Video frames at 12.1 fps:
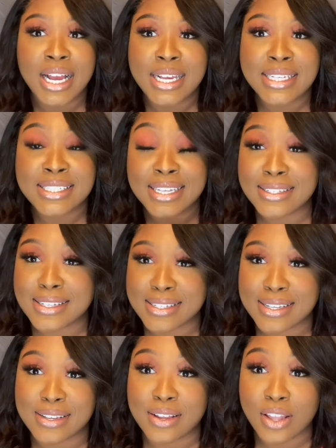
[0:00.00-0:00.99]
so
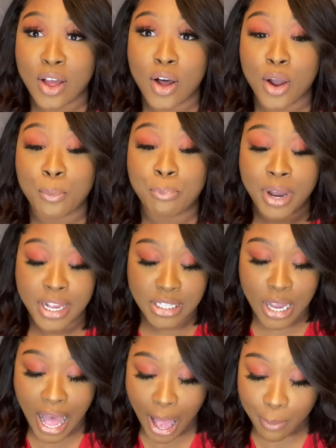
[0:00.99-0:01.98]
long, but
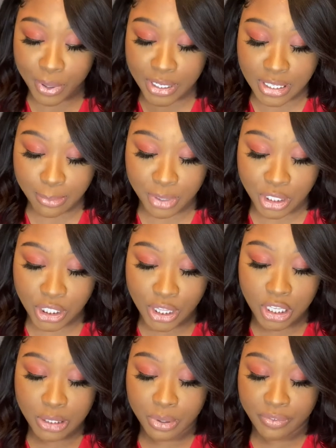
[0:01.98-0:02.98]
I wanted to mention
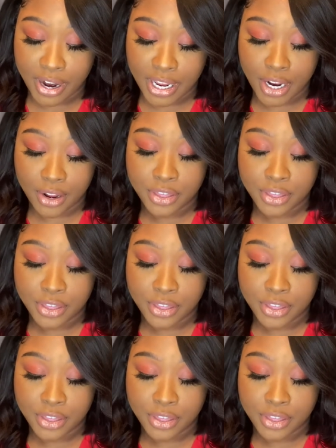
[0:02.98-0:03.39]
this one right here.